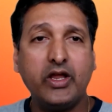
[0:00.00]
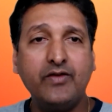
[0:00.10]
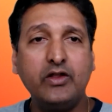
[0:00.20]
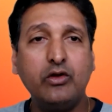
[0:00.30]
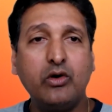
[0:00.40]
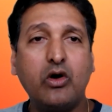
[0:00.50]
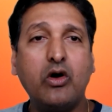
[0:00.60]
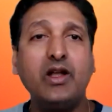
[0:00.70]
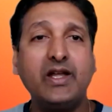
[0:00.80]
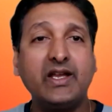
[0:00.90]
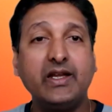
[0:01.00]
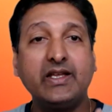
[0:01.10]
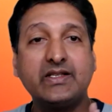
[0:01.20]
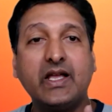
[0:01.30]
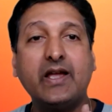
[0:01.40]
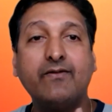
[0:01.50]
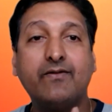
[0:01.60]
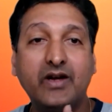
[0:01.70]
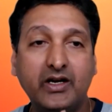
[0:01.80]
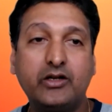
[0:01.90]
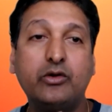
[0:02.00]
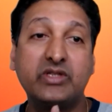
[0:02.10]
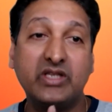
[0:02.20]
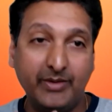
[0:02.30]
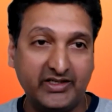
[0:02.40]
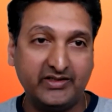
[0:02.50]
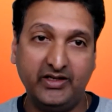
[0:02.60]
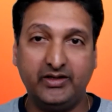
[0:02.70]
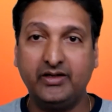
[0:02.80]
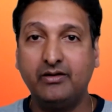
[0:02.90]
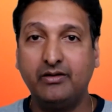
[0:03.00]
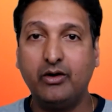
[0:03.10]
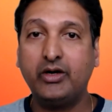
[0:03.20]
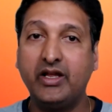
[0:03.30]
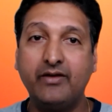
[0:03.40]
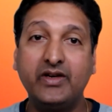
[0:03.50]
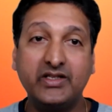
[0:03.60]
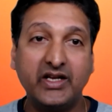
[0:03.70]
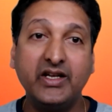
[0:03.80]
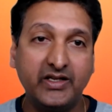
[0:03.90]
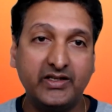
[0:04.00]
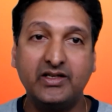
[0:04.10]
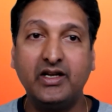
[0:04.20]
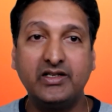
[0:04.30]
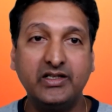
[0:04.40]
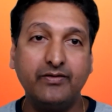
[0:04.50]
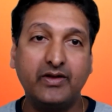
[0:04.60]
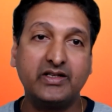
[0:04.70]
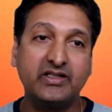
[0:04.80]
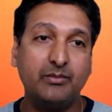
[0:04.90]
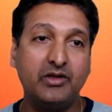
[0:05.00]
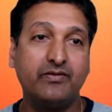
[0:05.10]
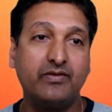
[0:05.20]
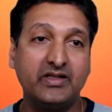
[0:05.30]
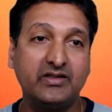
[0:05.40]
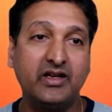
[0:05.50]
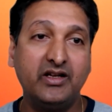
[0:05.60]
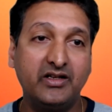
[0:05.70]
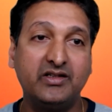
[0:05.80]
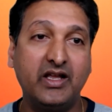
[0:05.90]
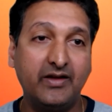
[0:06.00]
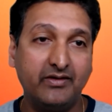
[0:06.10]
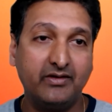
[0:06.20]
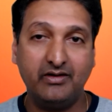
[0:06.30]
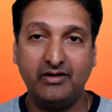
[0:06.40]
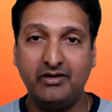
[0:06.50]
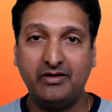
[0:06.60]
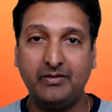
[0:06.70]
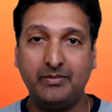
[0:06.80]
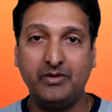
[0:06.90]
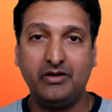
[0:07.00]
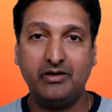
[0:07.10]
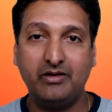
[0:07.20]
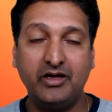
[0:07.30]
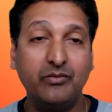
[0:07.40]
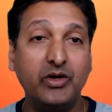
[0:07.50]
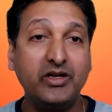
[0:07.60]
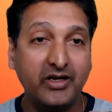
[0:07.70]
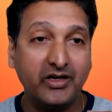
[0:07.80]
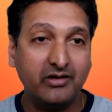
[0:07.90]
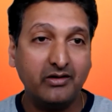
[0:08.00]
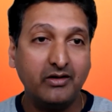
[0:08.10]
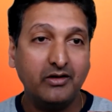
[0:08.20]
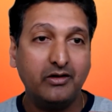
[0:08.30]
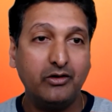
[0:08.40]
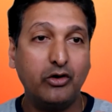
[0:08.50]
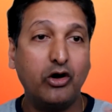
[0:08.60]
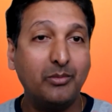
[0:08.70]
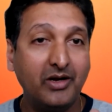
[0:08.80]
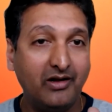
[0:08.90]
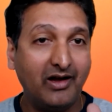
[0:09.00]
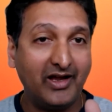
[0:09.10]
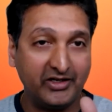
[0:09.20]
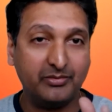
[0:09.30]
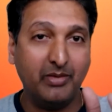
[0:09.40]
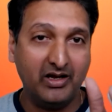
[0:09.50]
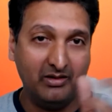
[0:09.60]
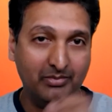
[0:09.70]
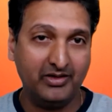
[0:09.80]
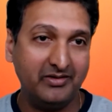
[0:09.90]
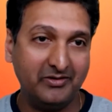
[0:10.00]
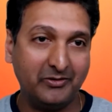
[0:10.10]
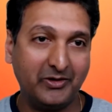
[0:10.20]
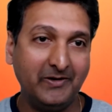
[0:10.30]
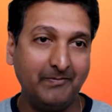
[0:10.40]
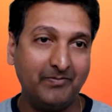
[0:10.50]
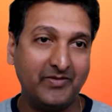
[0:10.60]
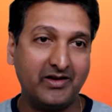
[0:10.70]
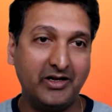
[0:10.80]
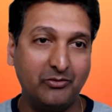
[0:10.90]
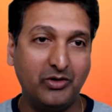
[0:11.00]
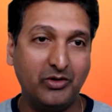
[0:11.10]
even though all techniques have worked to some extent, not every scientist, let's say, for example, the first scientists have invented normal light bulb. Okay, the red